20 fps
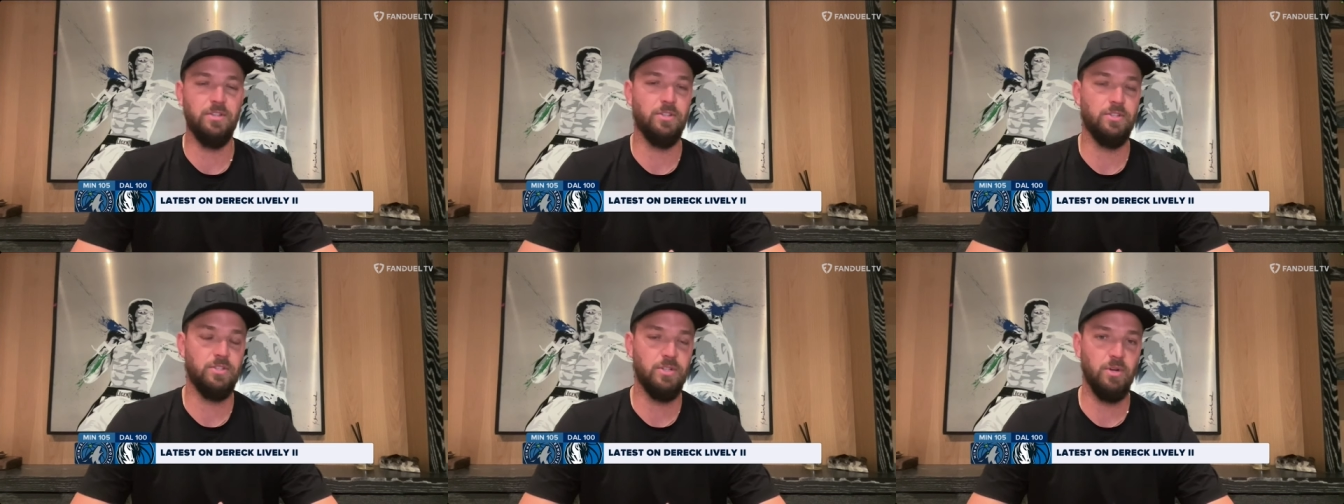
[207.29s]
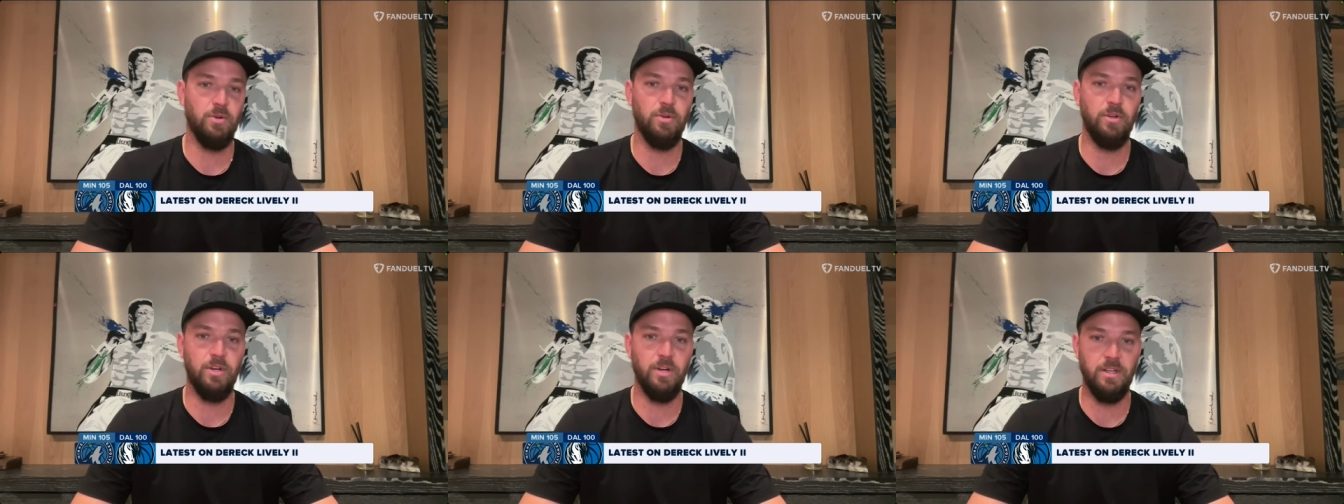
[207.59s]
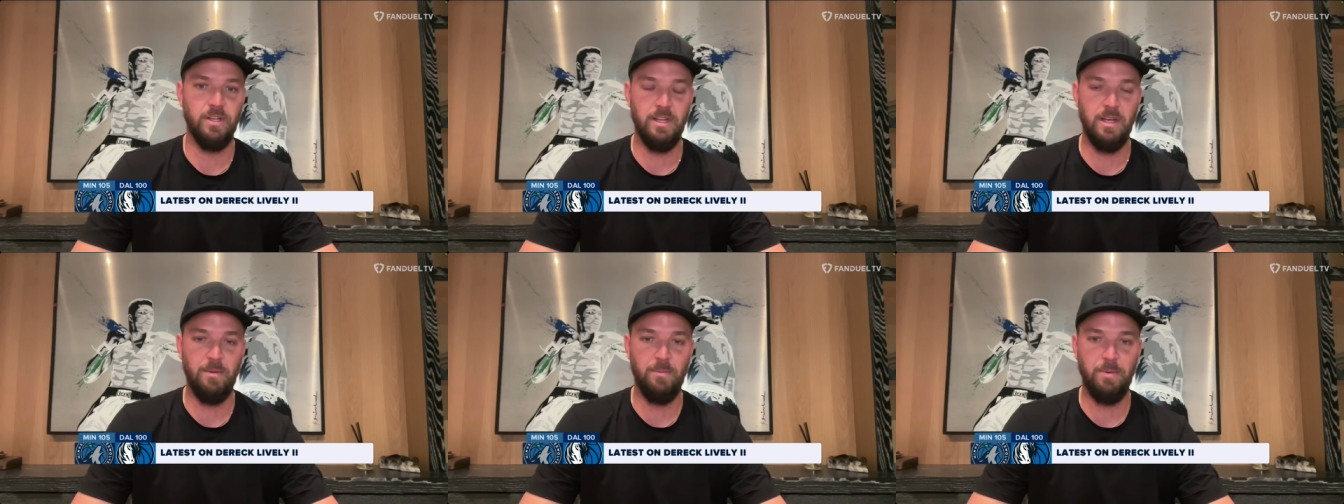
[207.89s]
They're so
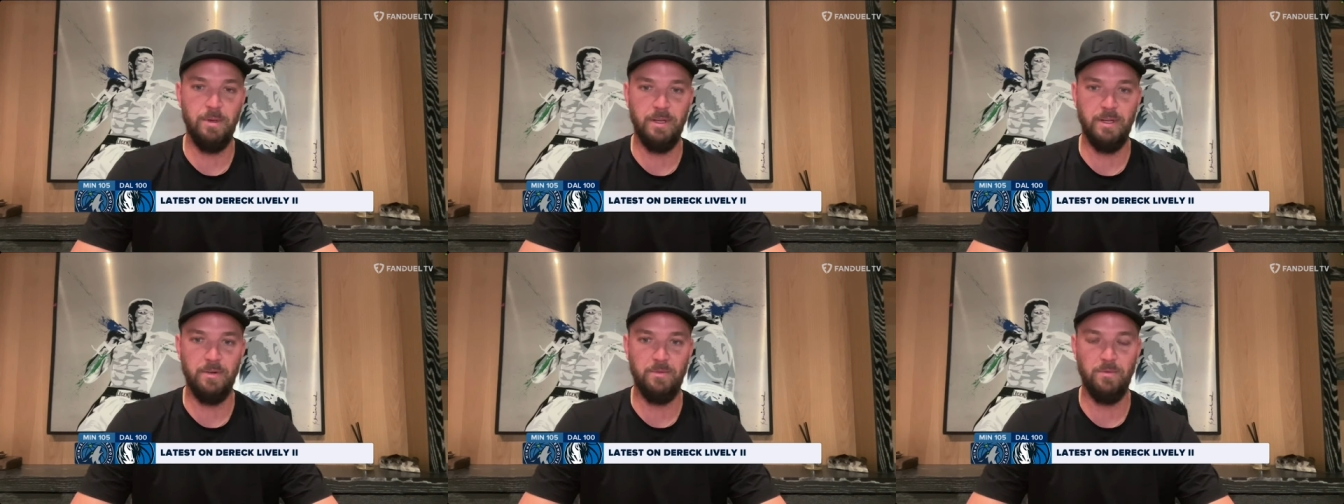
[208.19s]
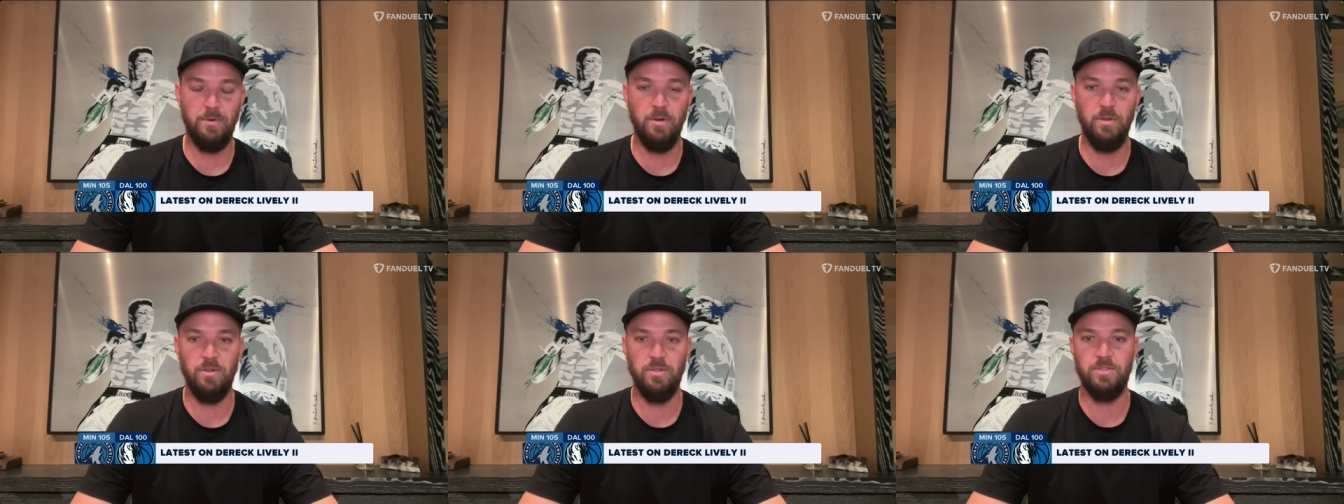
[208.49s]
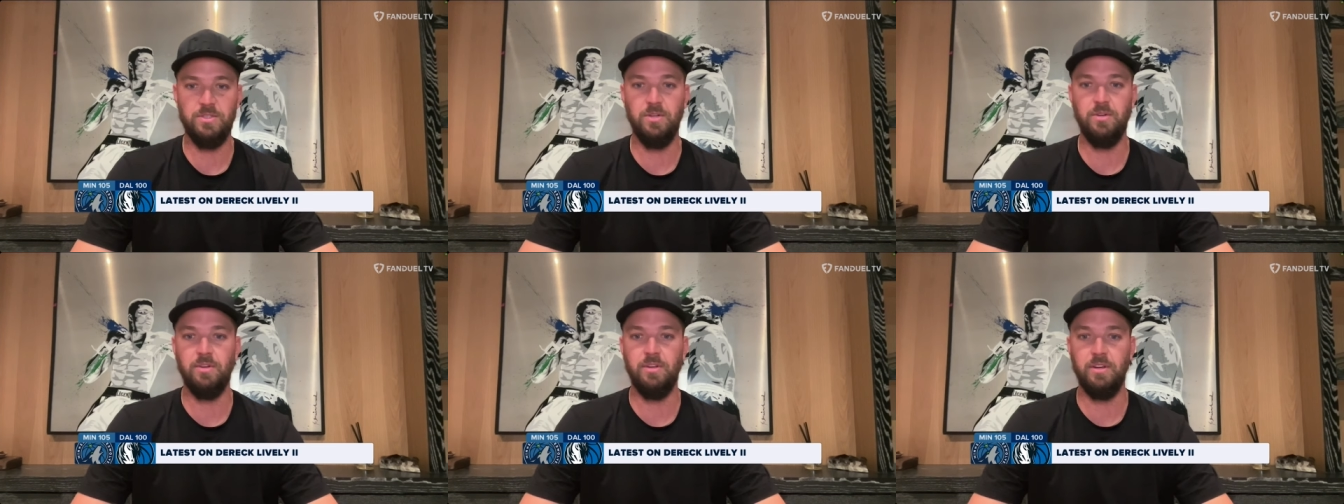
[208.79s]
good in that pick and roll. They're
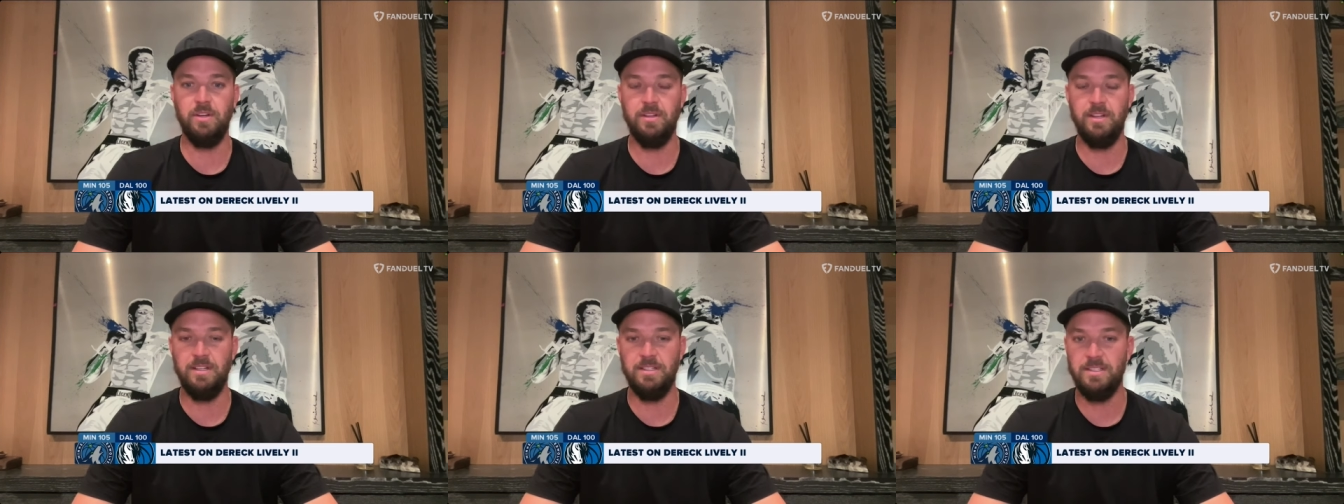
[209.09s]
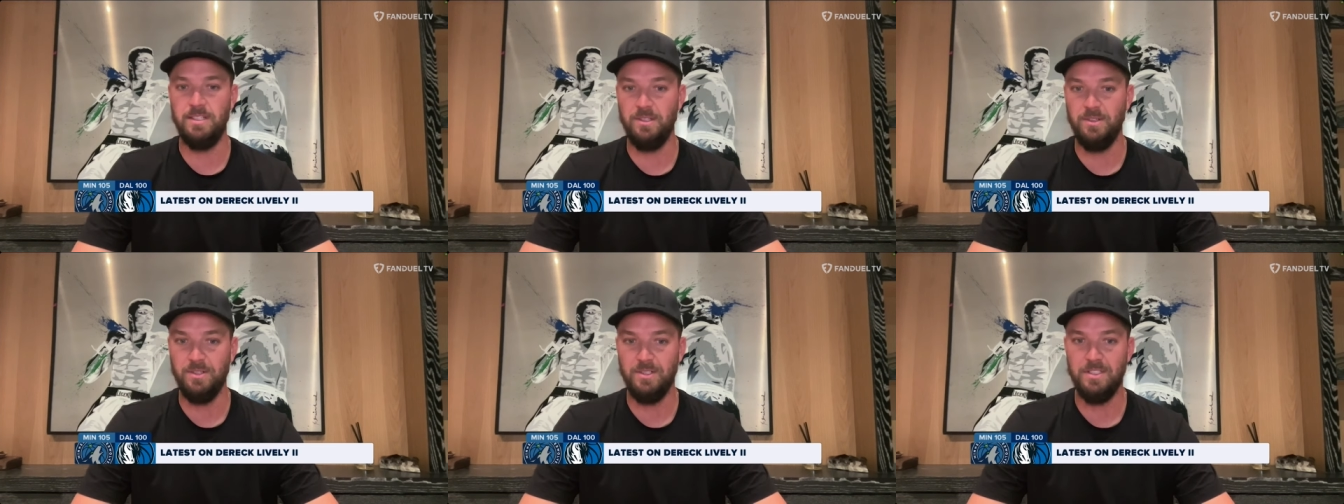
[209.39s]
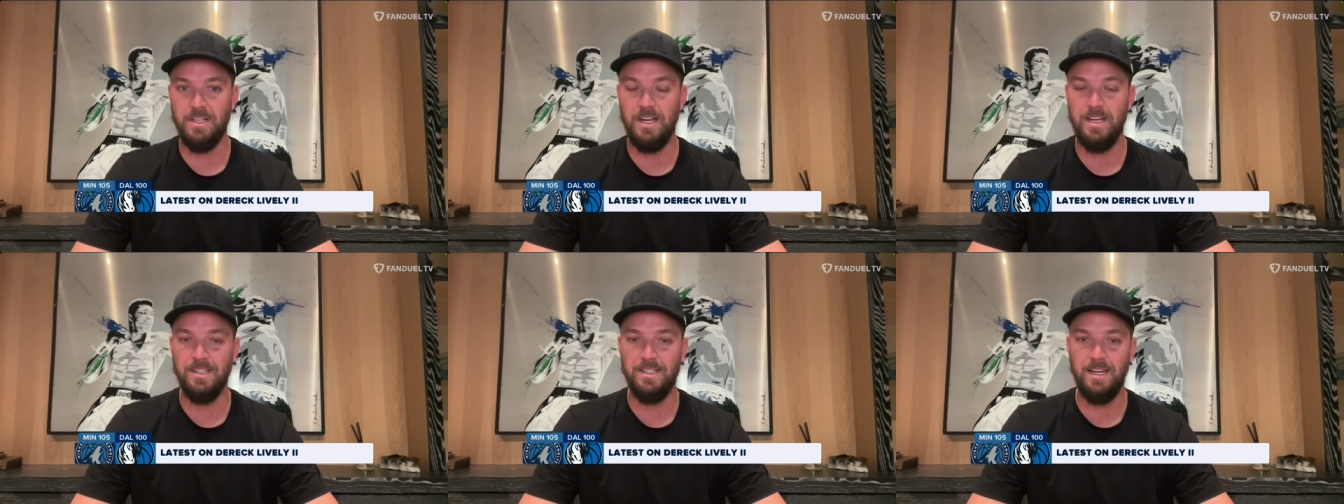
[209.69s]
so good in that single
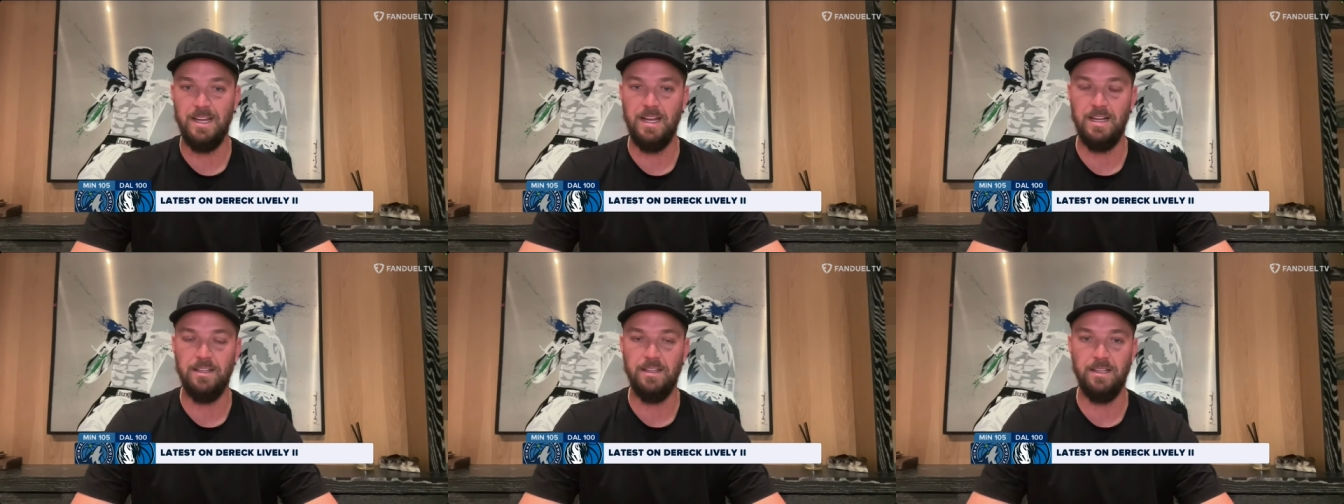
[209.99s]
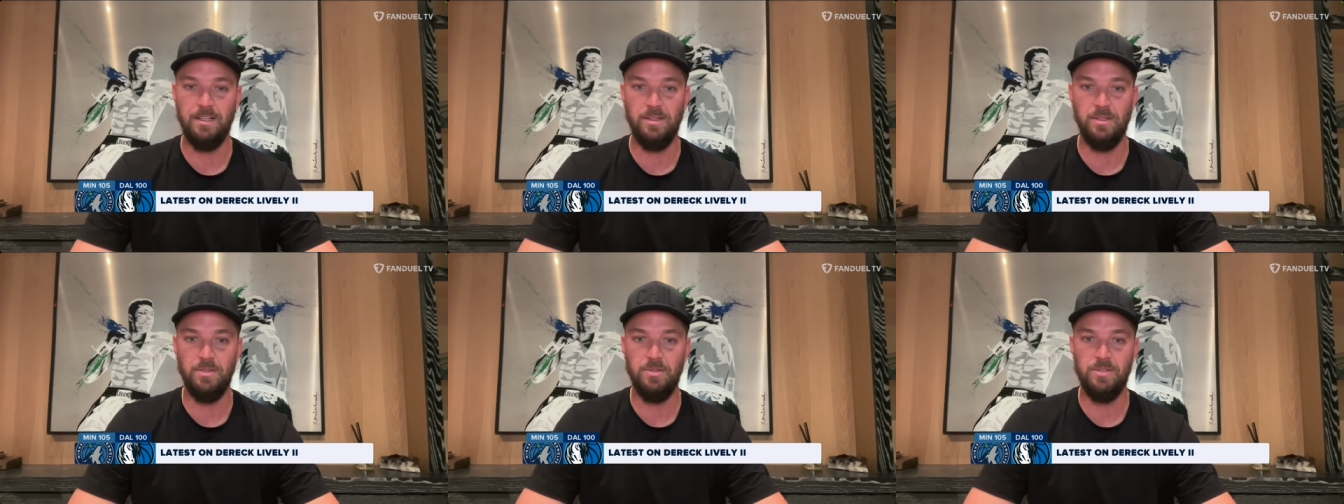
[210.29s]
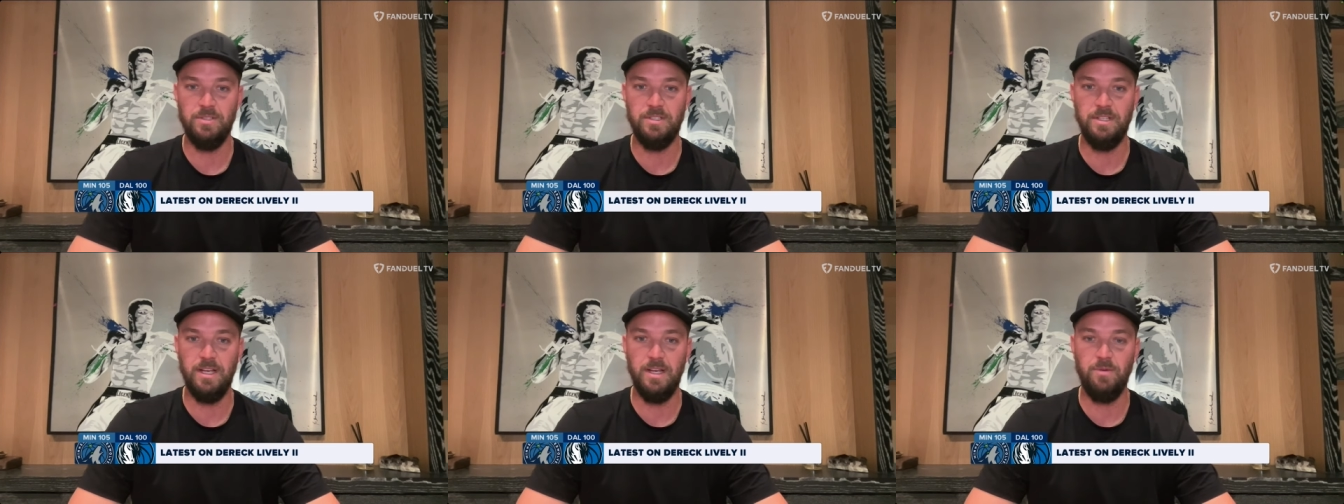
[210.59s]
side tag, like
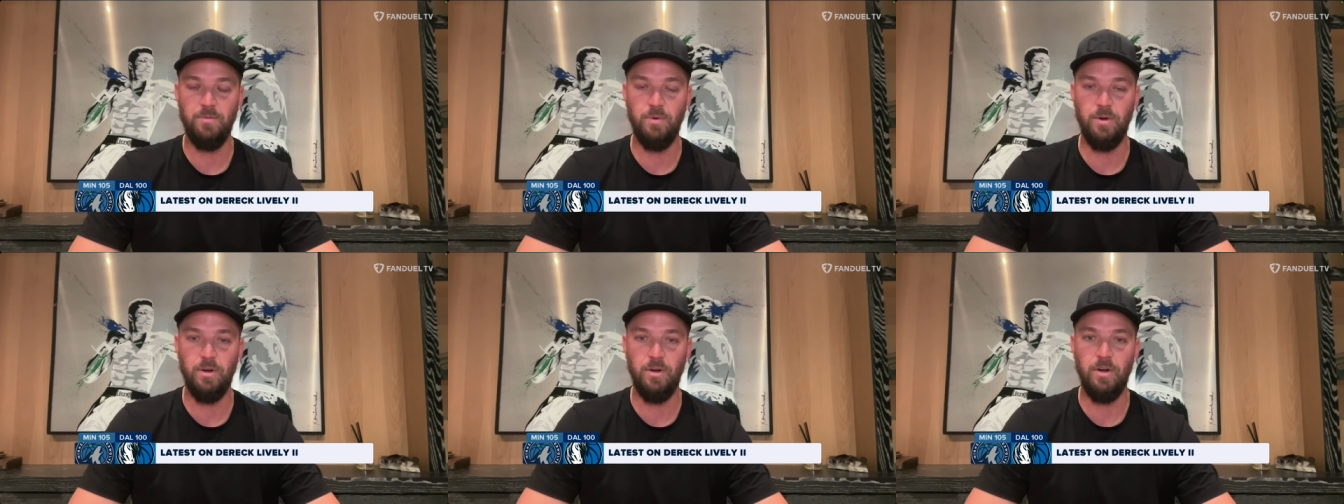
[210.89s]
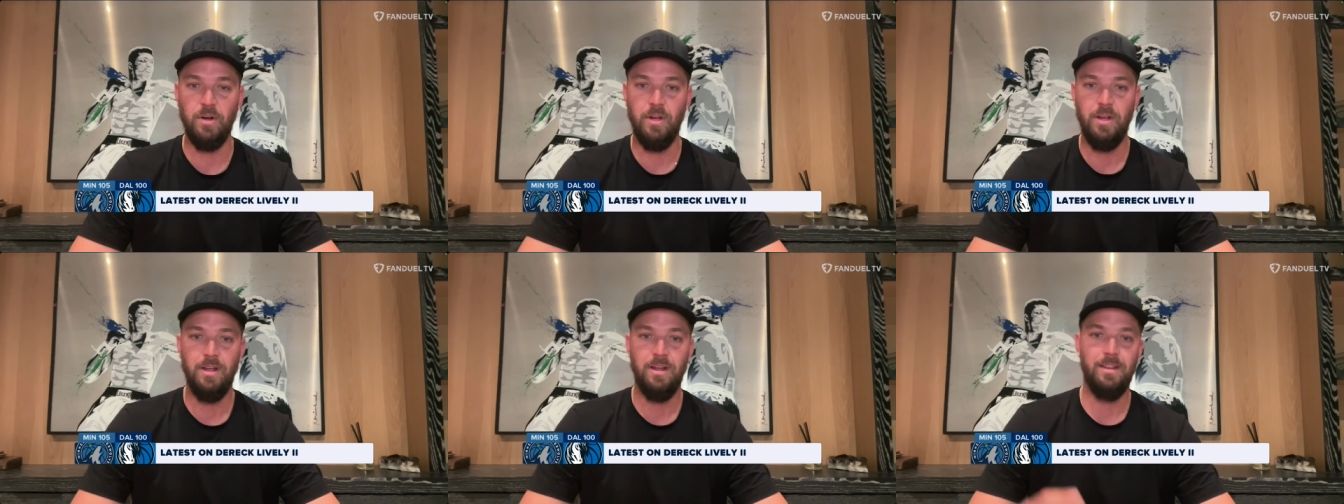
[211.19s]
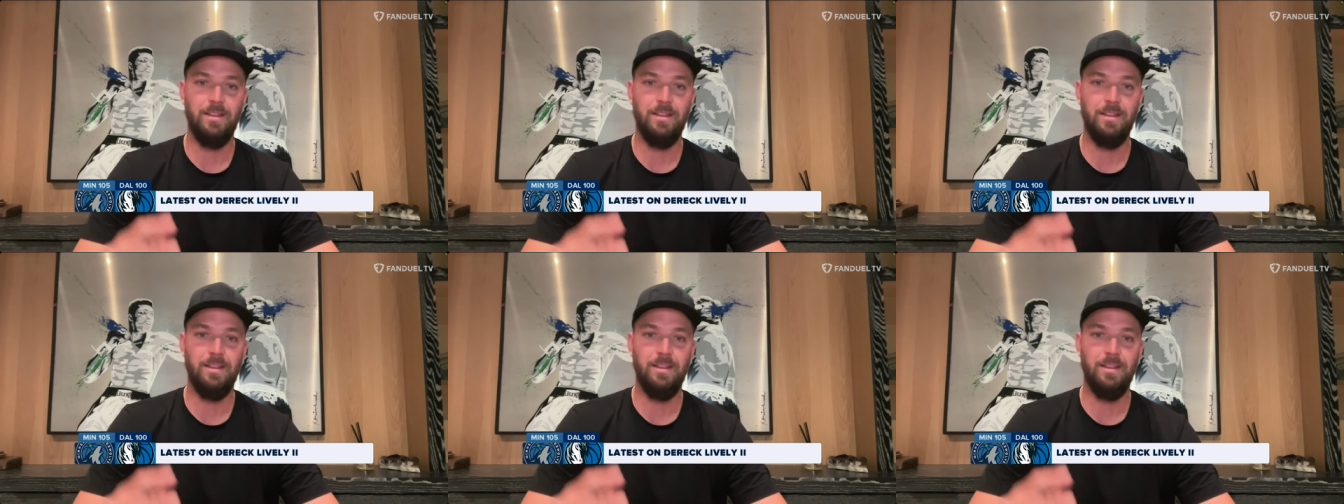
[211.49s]
Lou said, where